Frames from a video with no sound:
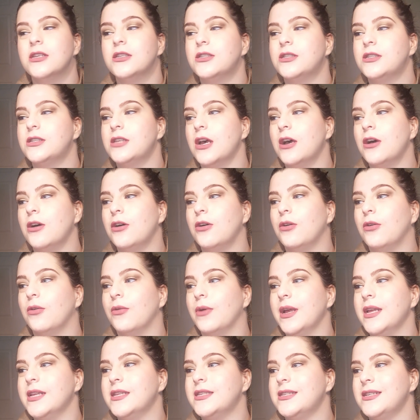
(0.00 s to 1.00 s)

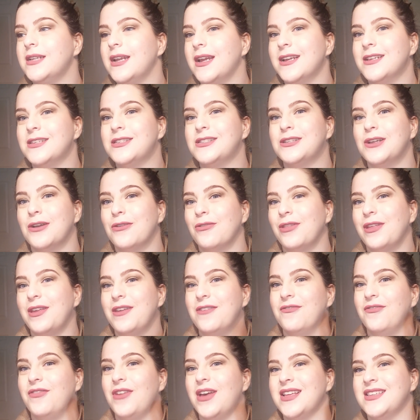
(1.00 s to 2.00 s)
So it's nice to
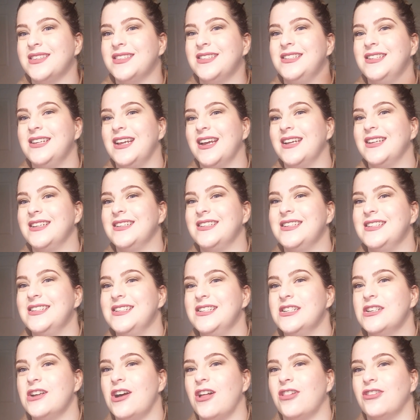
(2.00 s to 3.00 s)
only invest in
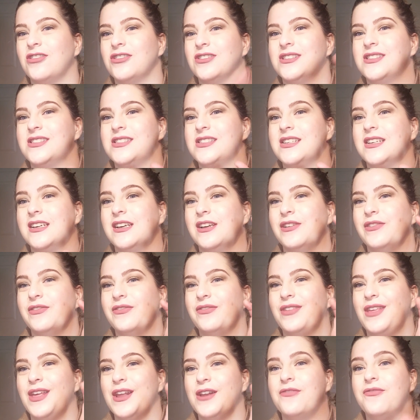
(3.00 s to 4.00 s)
$19 to
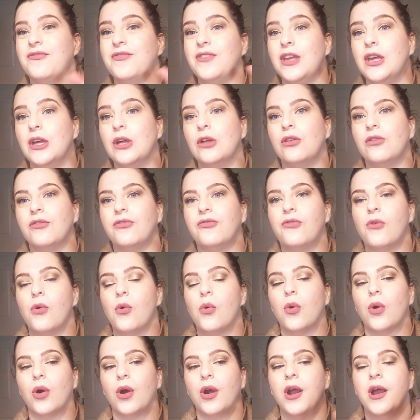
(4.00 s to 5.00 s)
get a feel
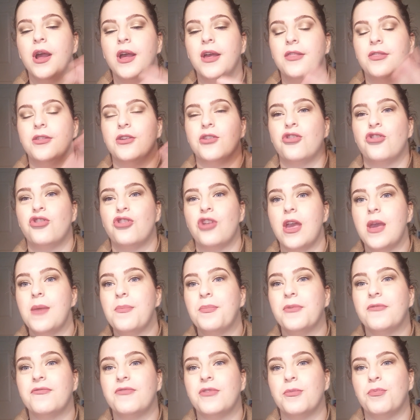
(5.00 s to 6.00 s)
for the
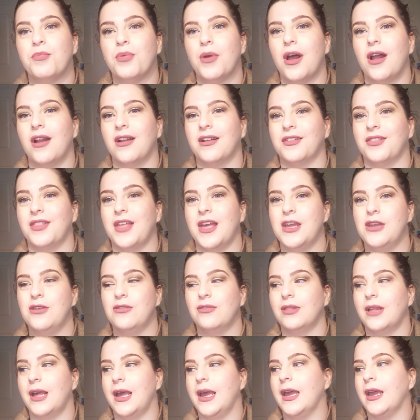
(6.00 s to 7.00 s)
shape of the product that
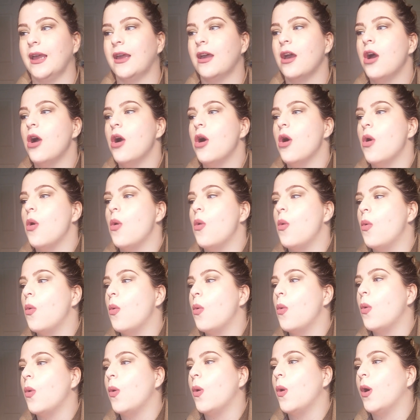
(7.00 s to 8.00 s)
you like,
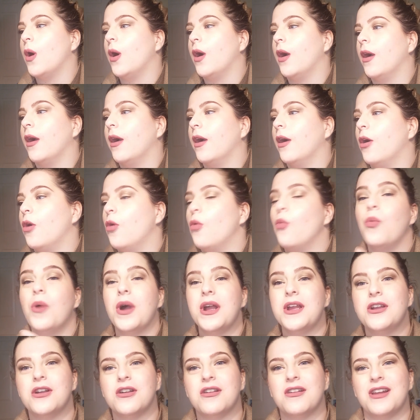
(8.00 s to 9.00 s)
or
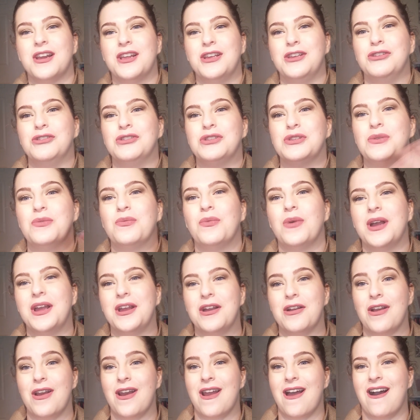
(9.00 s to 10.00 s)
what you're going to use or what
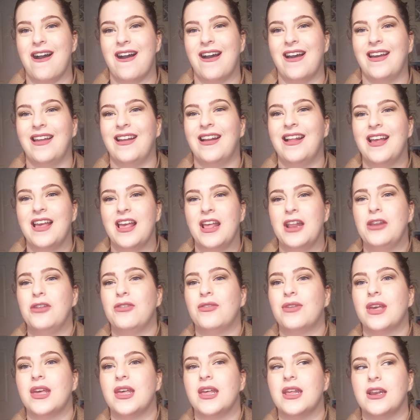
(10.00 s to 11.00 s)
you're not.
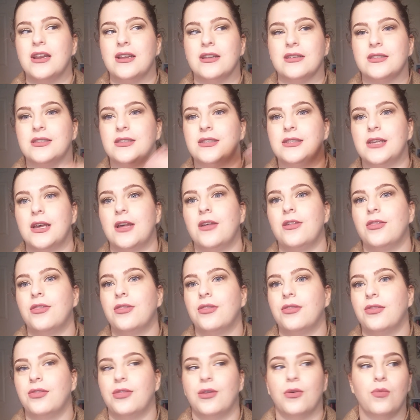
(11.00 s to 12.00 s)
You can
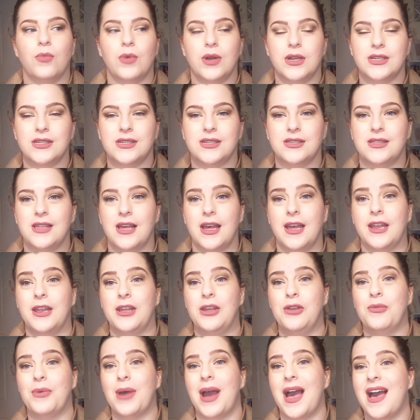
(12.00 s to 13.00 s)
sell the ones that
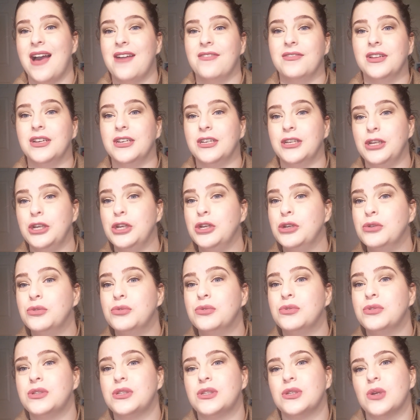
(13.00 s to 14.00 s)
you haven't
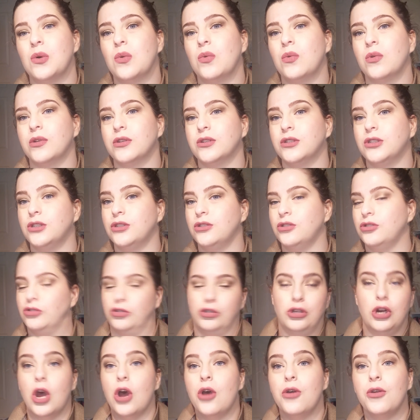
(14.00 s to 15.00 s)
used or
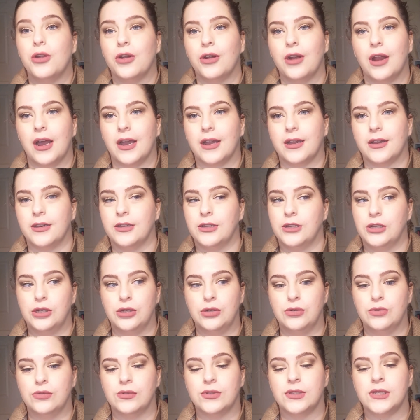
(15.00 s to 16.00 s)
know you're not going to
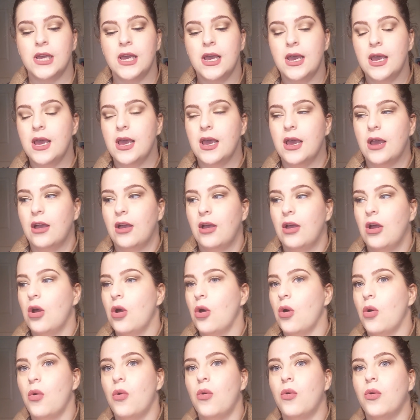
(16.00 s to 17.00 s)
use,
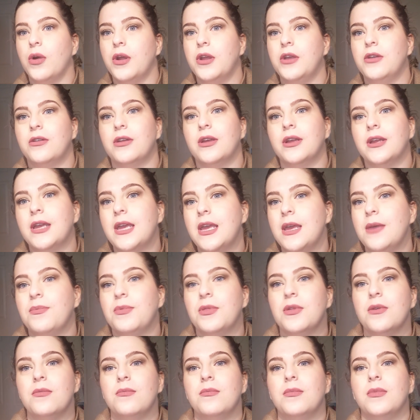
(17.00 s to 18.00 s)
or you can
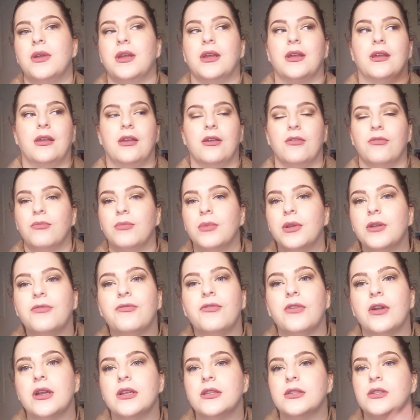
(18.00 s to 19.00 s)
keep them, give them to
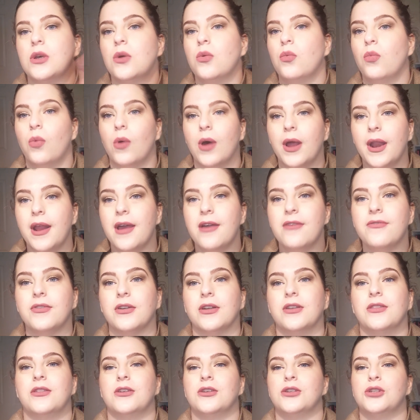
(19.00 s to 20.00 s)
friends,
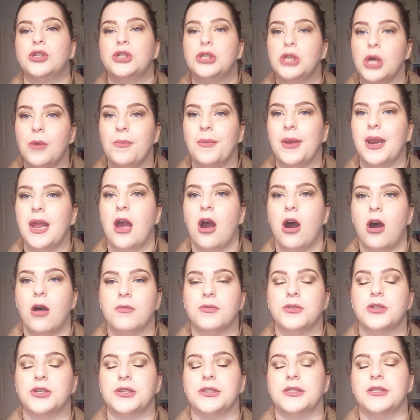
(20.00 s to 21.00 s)
whatever. There's so many
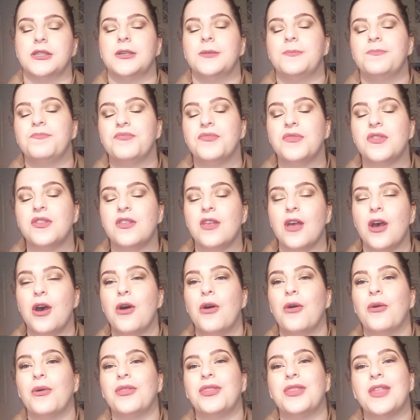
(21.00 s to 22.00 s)
options.
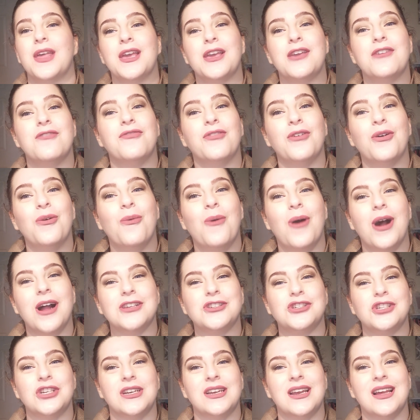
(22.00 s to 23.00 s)
So thank you for
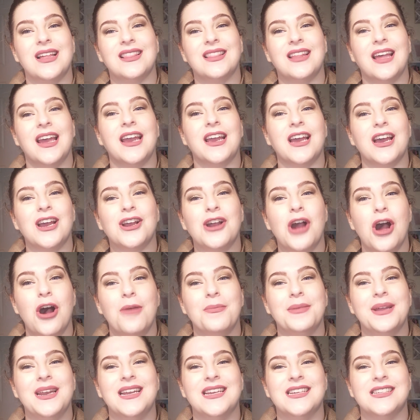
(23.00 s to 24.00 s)
watching. Like,
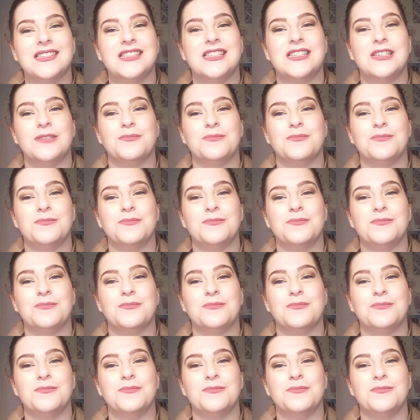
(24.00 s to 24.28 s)
comment, and